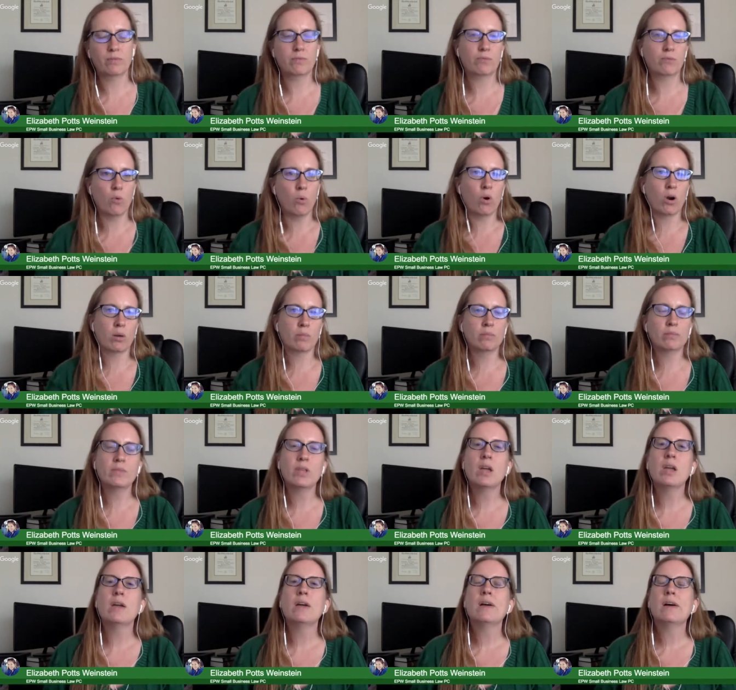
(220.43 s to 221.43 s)
form,
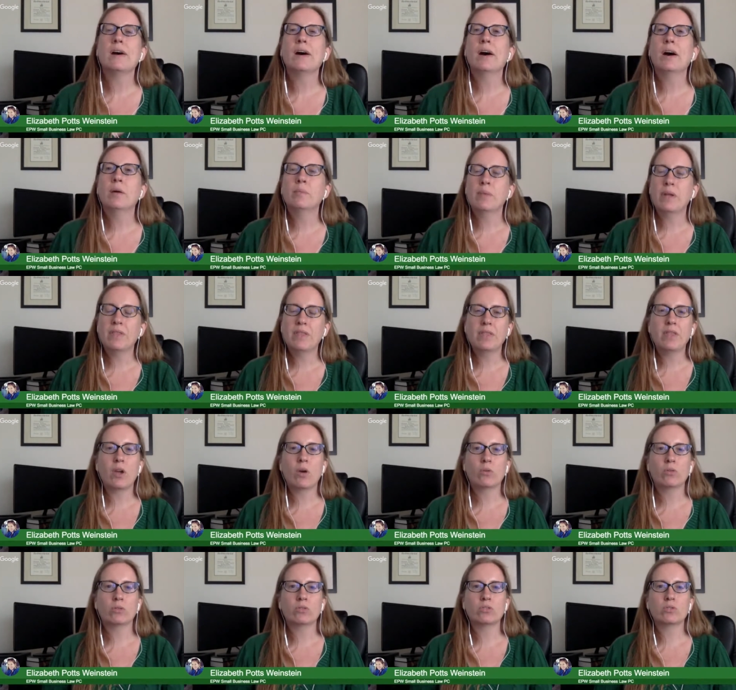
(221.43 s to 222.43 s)
and then the
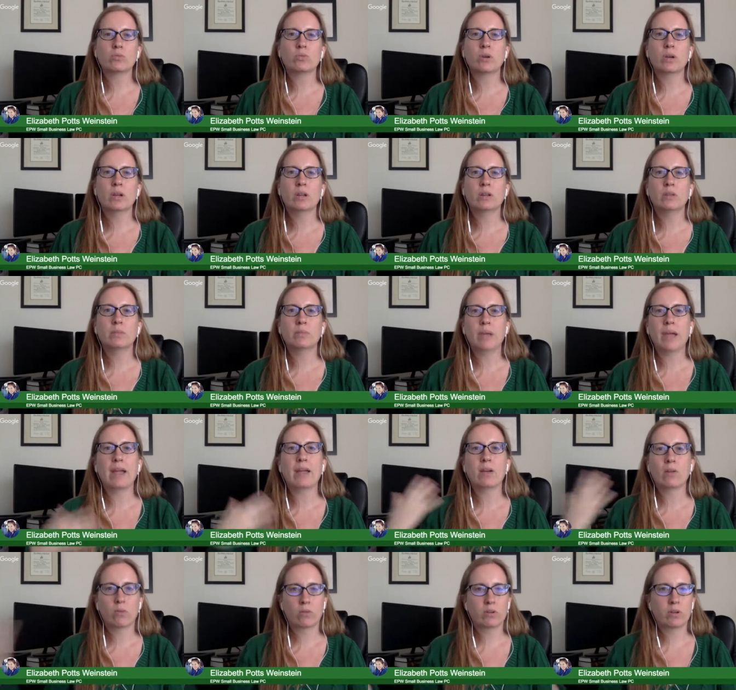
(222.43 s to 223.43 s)
owners would
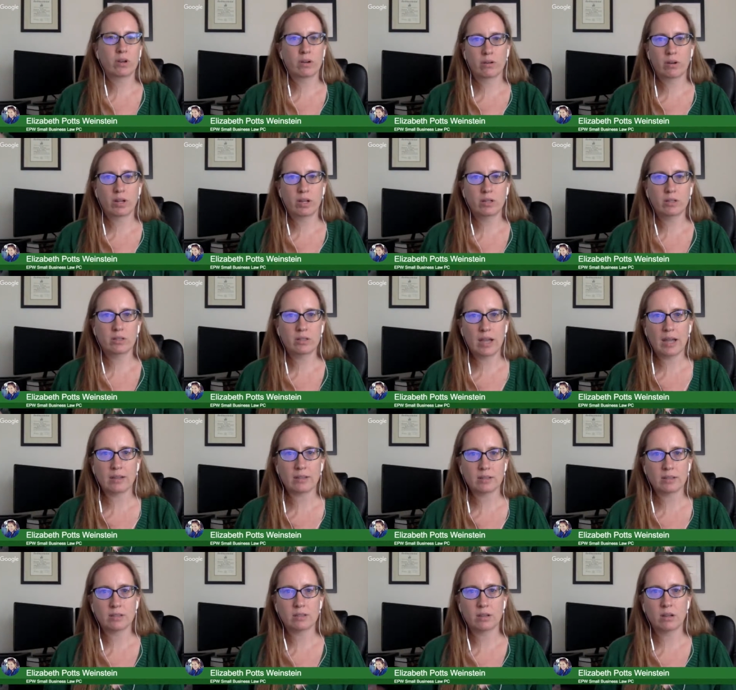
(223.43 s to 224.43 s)
pay ordinary
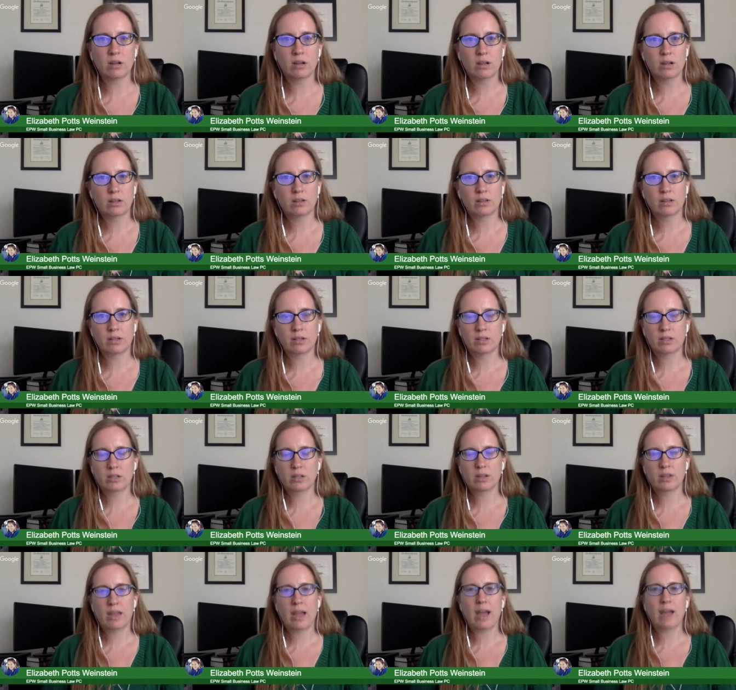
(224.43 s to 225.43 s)
taxes on that.
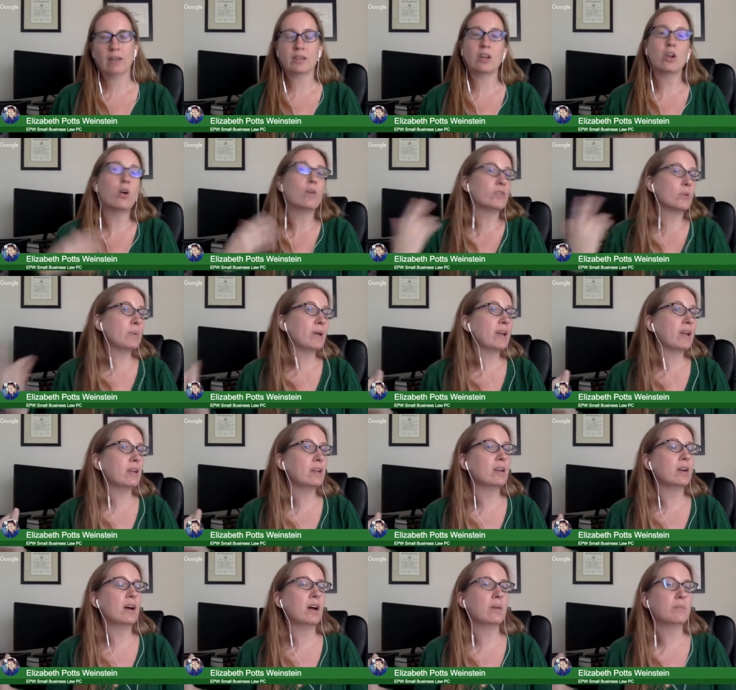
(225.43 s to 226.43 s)
They don't have to
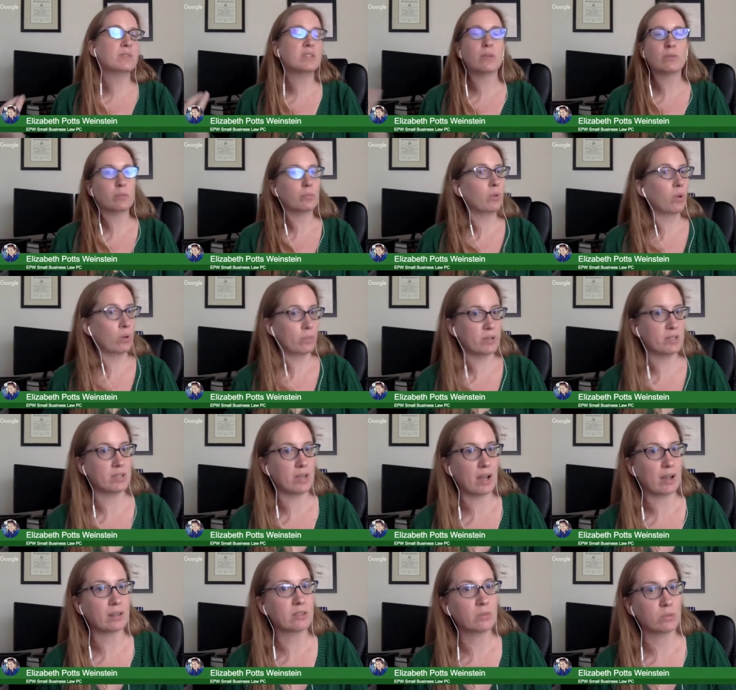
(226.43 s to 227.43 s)
pay self-employment
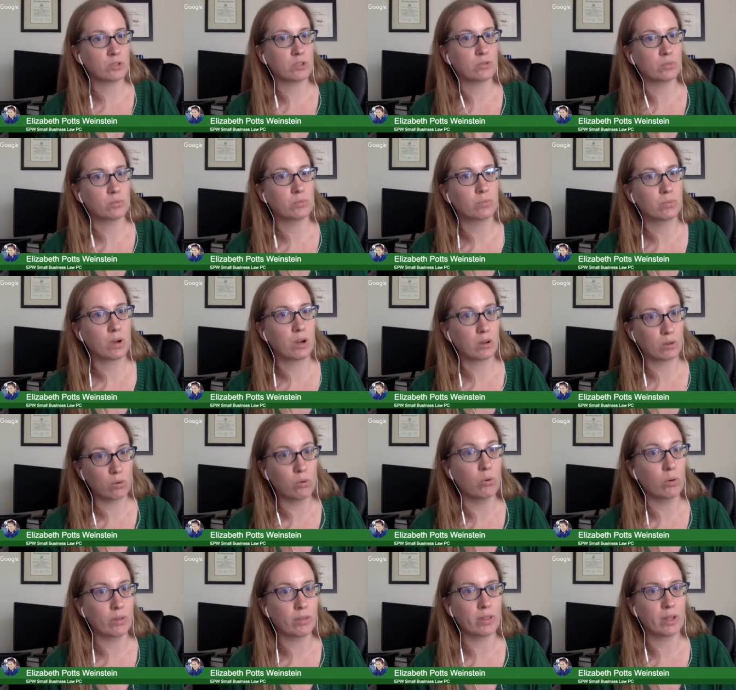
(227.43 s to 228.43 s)
tax, which is a
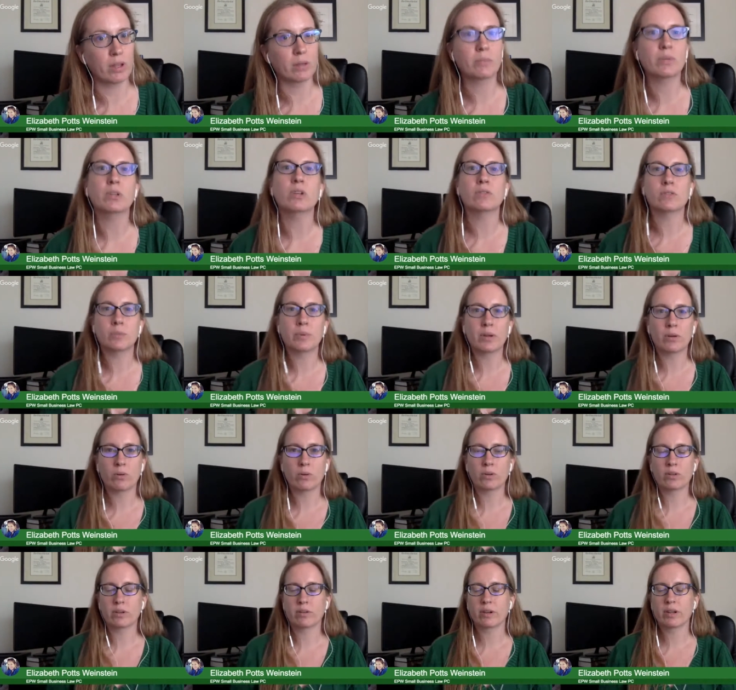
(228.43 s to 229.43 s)
cool thing, but you have to pay
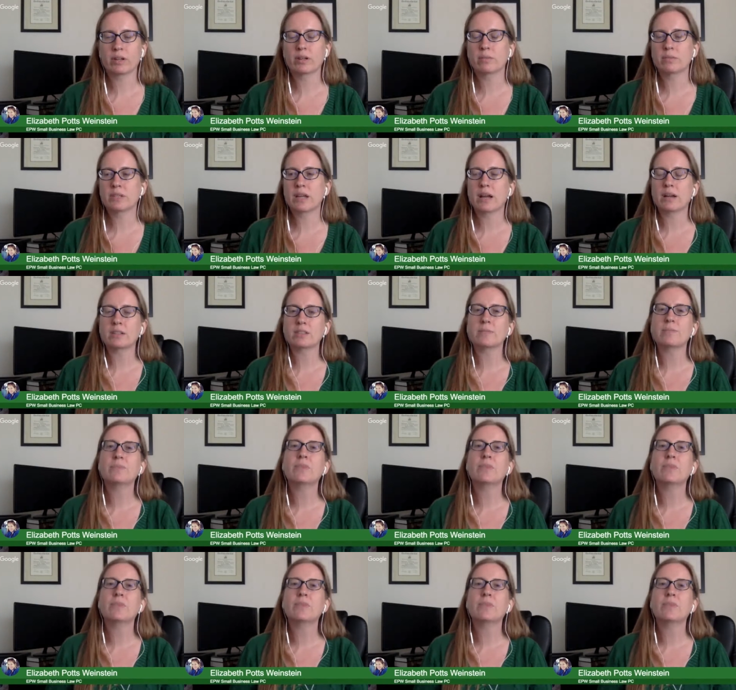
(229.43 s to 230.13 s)
ordinary income tax.